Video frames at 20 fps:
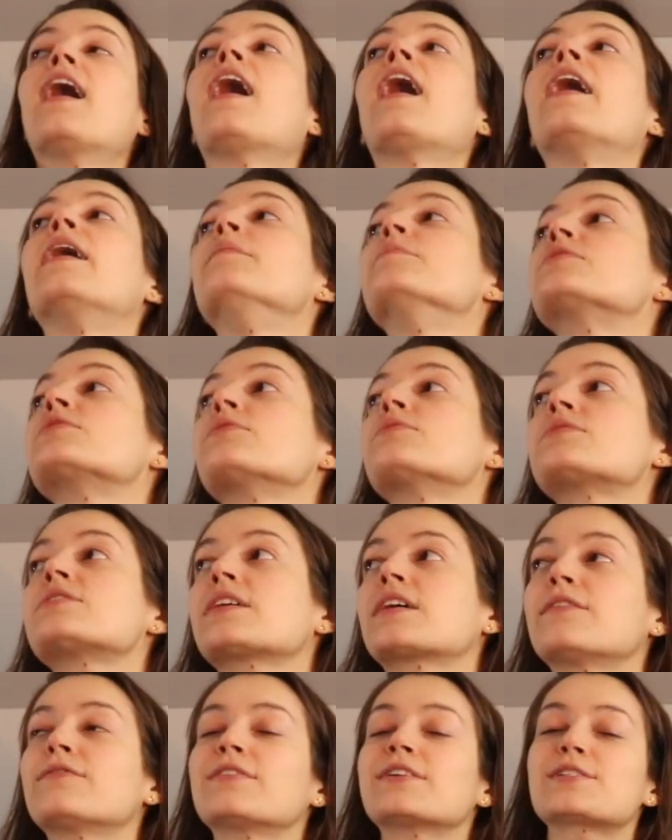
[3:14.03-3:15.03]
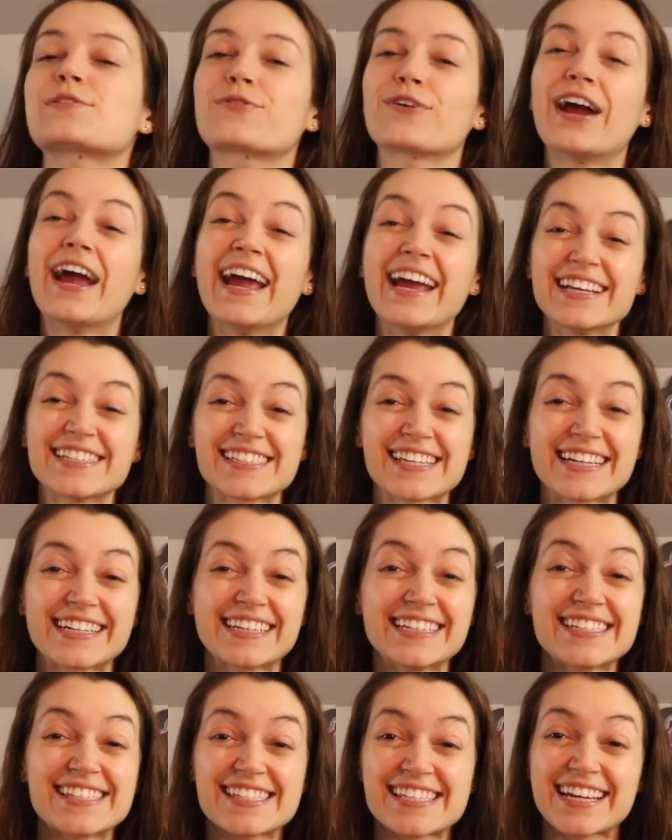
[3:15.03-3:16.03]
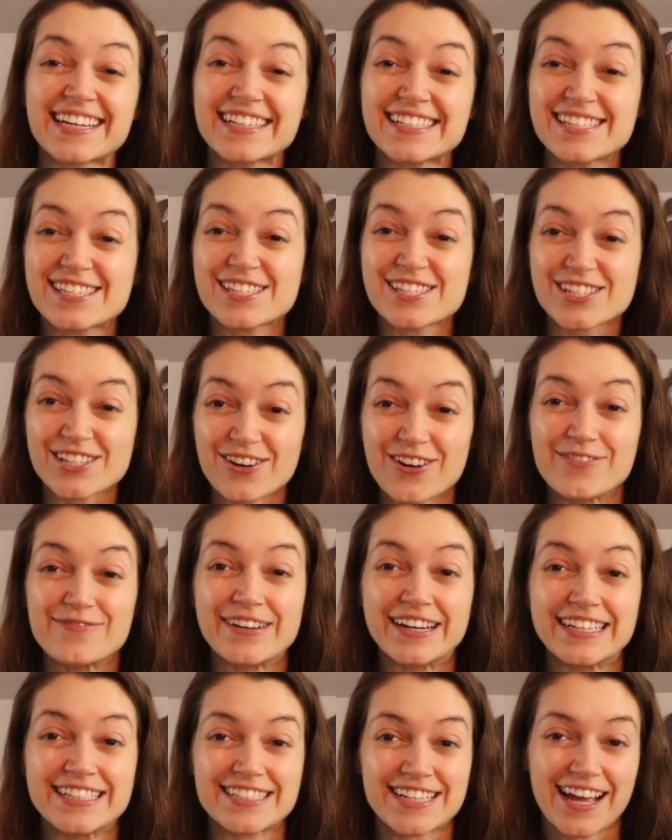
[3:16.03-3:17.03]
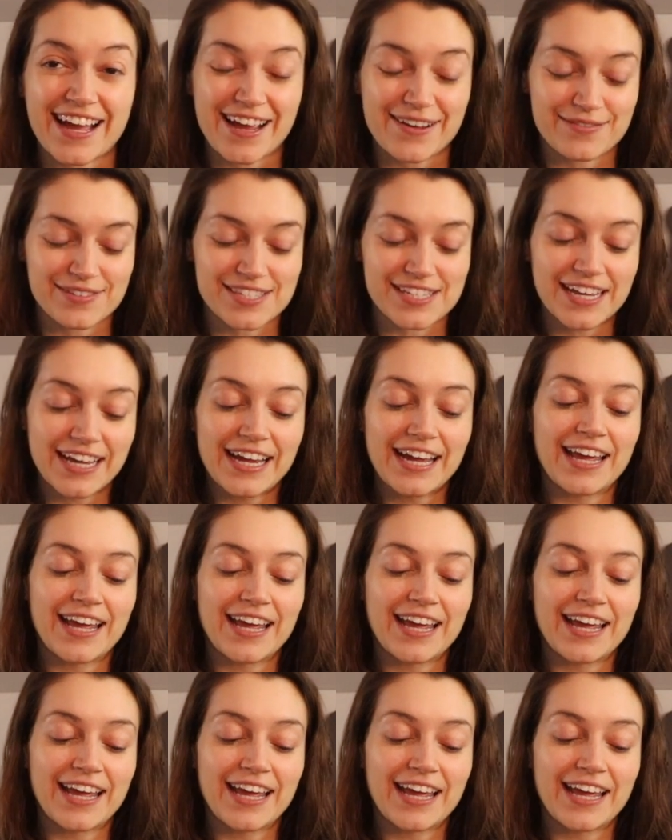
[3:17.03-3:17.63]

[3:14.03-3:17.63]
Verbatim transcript: I am so sick of this phrase. Like, he said it so many times